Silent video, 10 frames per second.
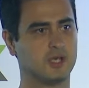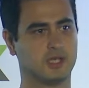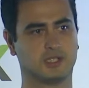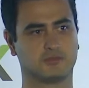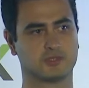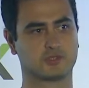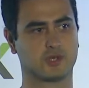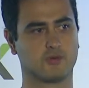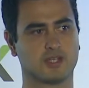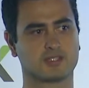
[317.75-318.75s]
It will
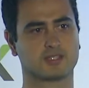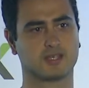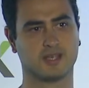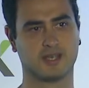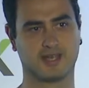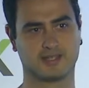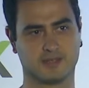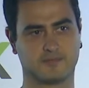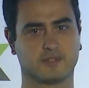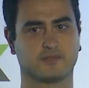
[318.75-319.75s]
show us a
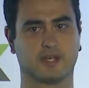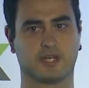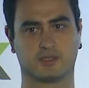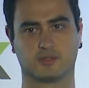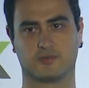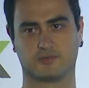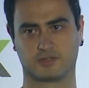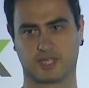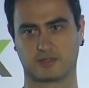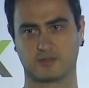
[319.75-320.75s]
different variety of
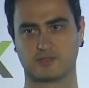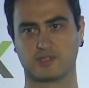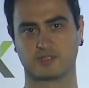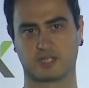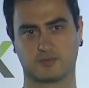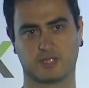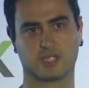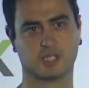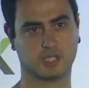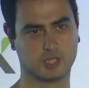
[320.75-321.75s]
technologies that we
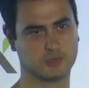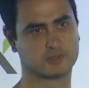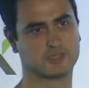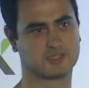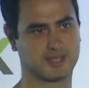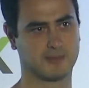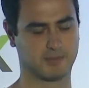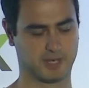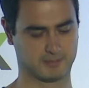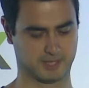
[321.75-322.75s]
can use in the same
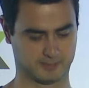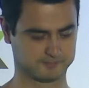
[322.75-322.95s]
pipeline.